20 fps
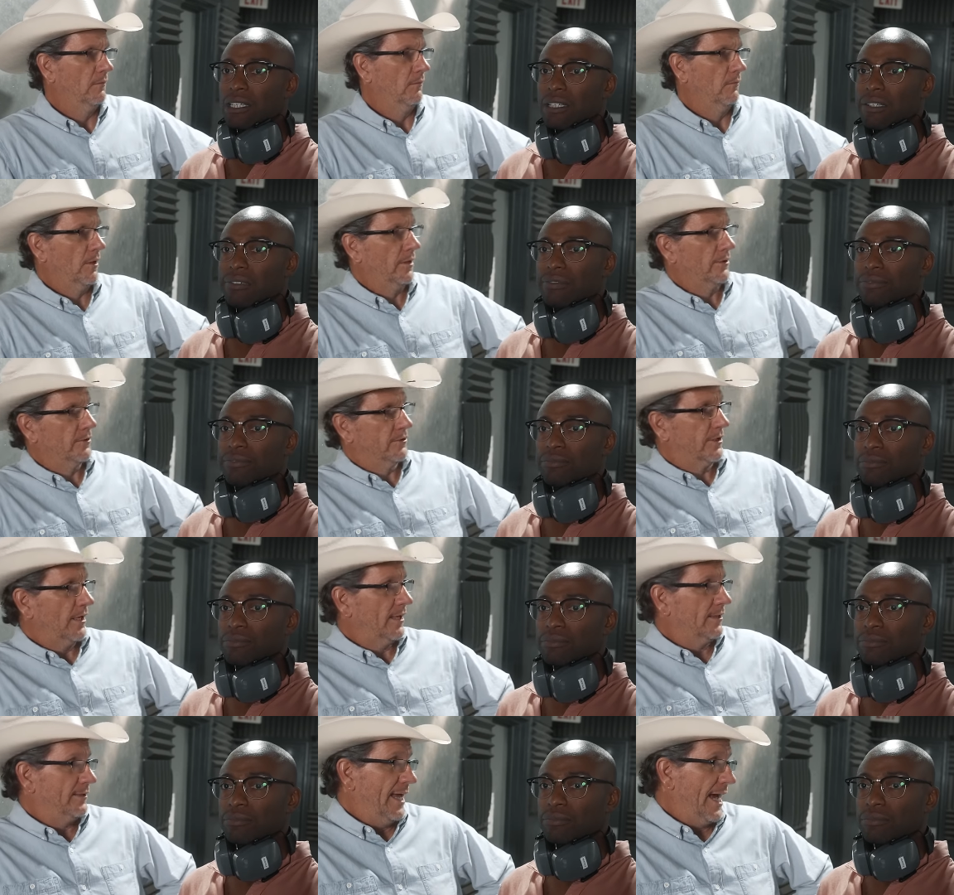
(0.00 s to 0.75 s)
Speaker 1: Well, you
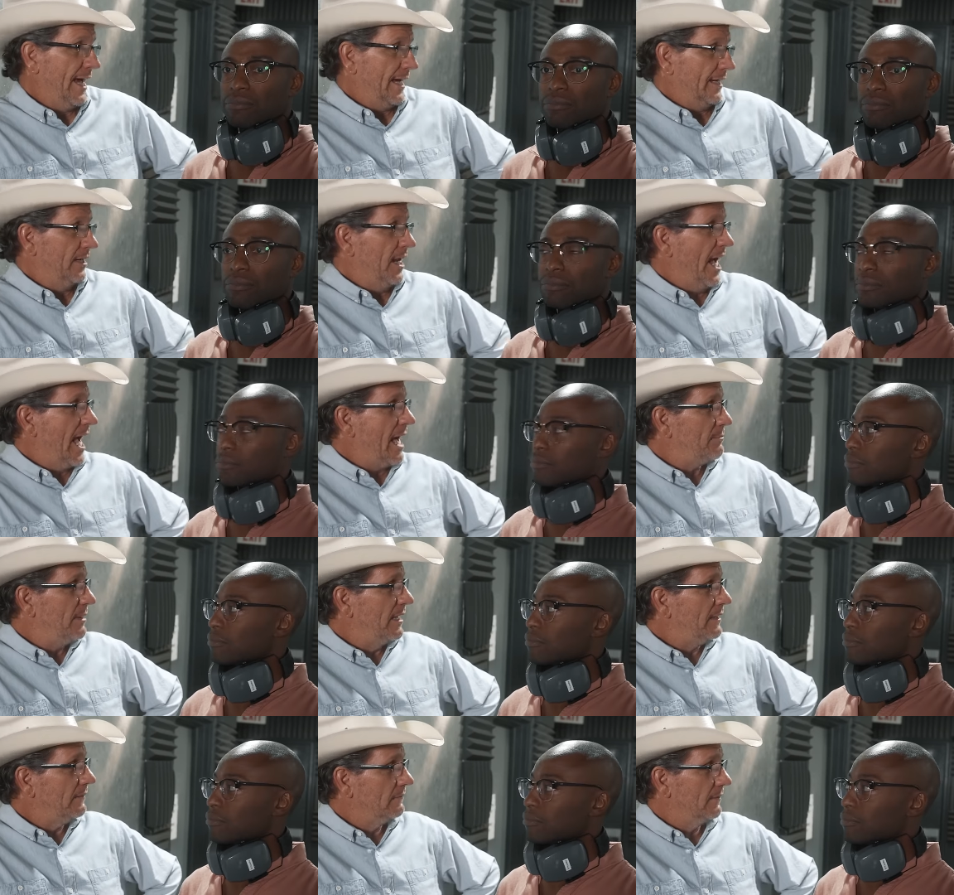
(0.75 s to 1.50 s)
said dag
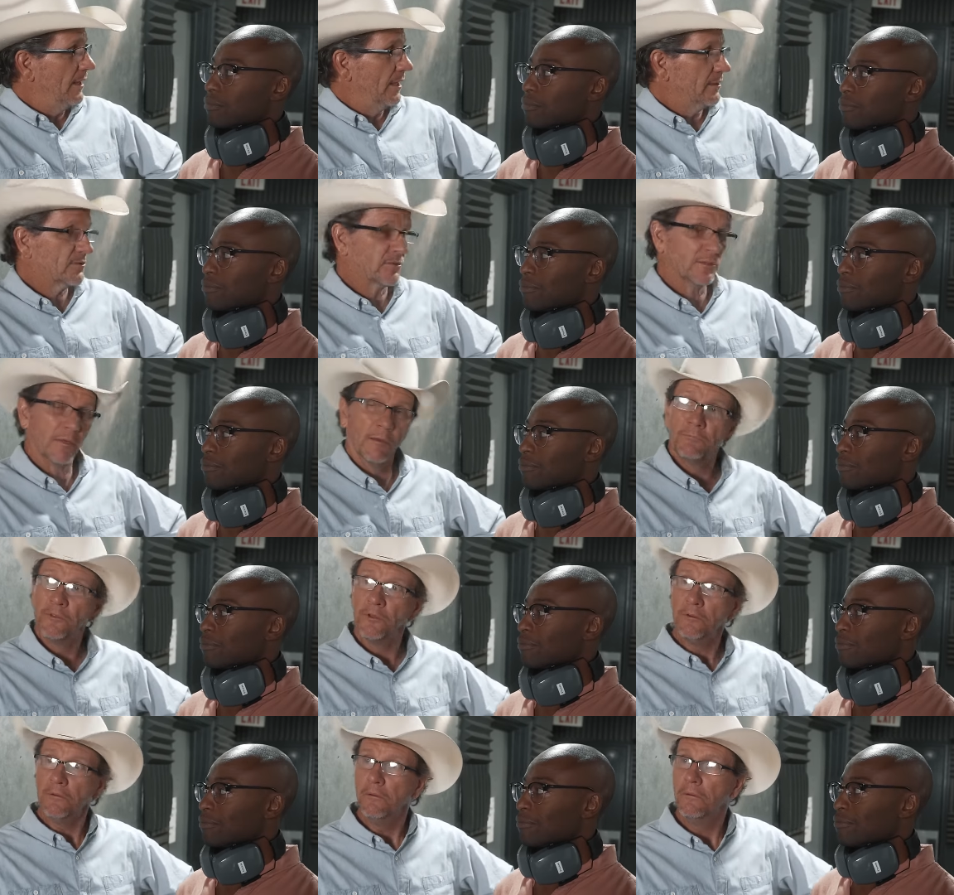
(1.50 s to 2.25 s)
nabbit. That's
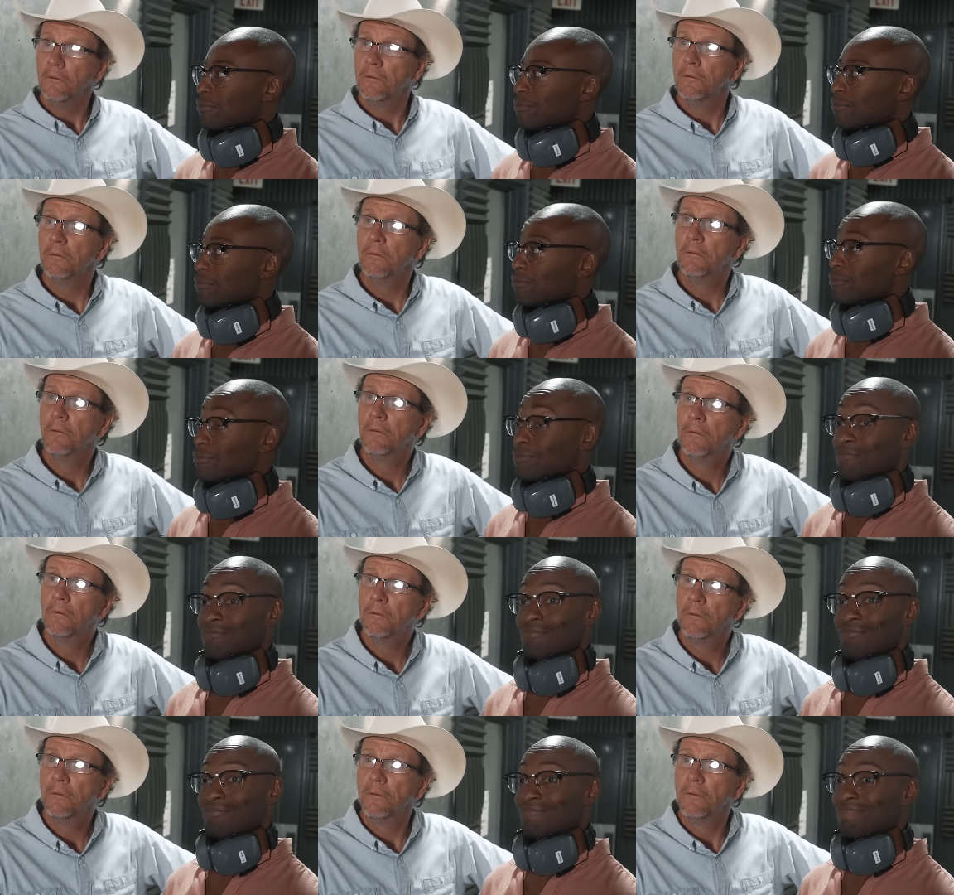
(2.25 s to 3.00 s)
something.
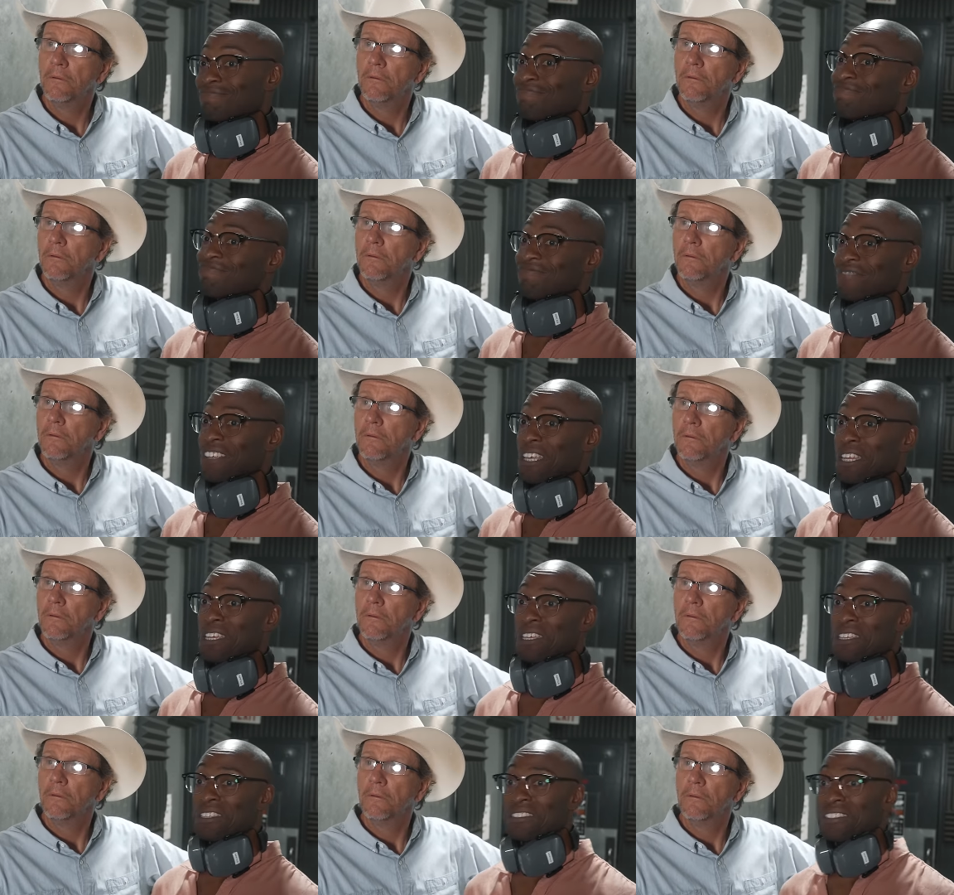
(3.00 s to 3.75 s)

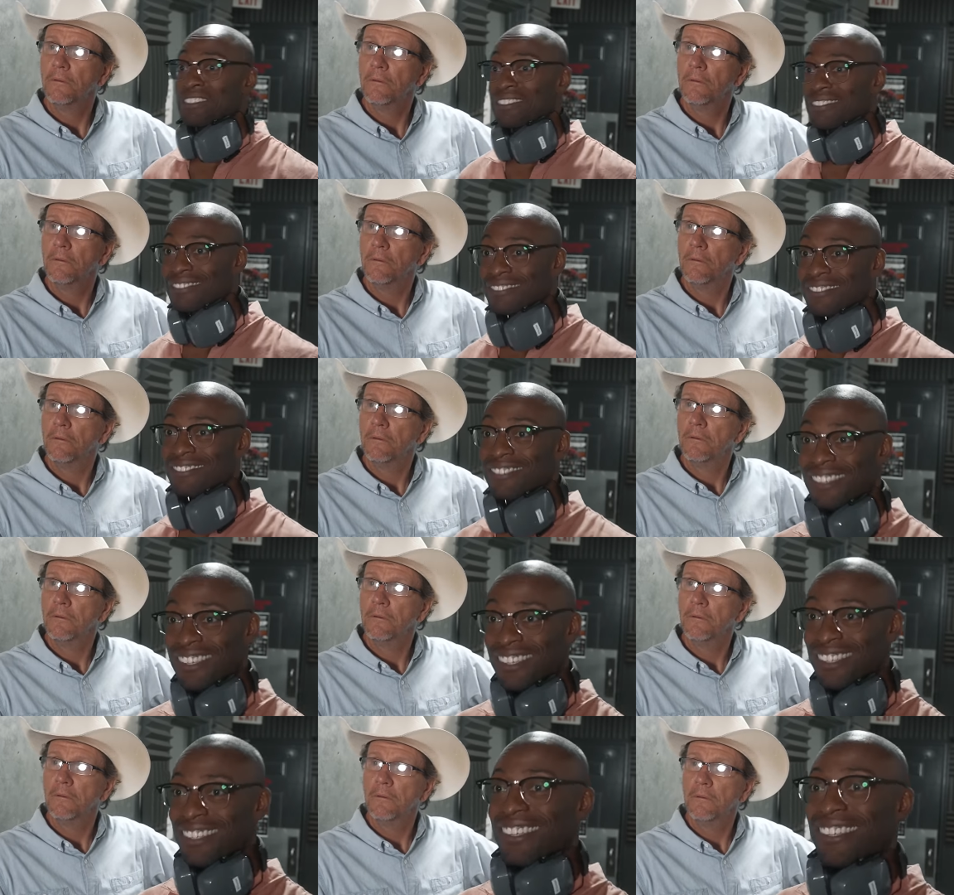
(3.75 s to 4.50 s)
It is.
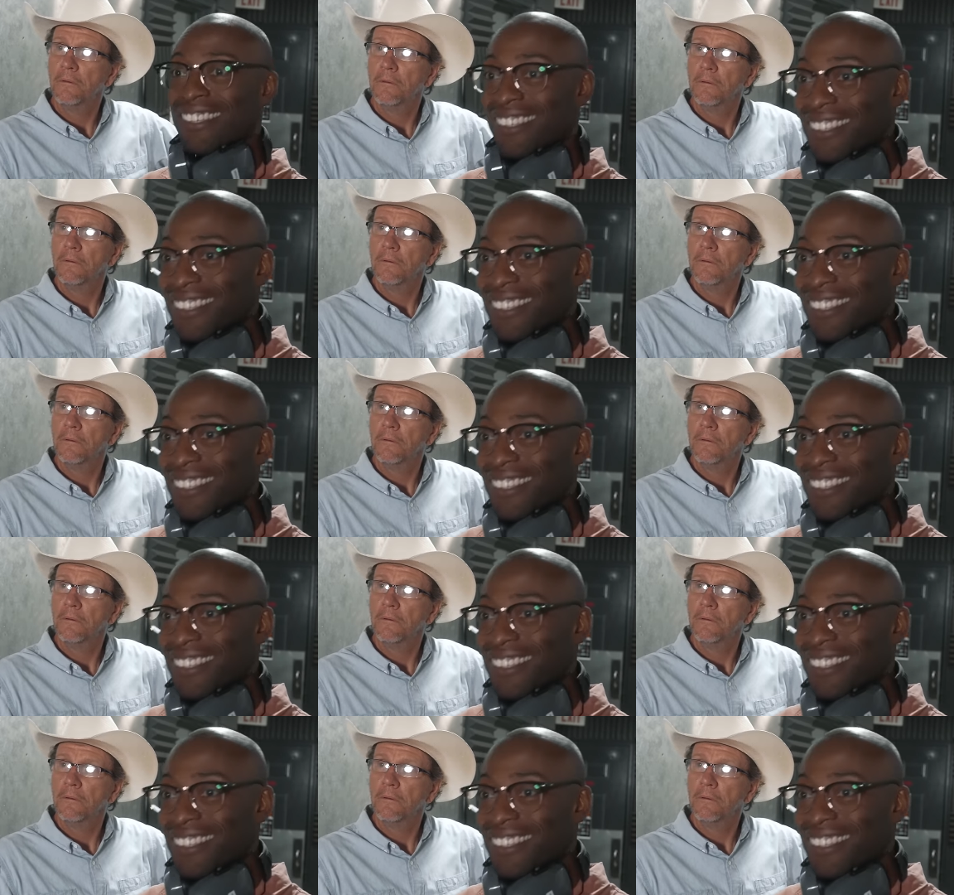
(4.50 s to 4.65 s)
Well, you know,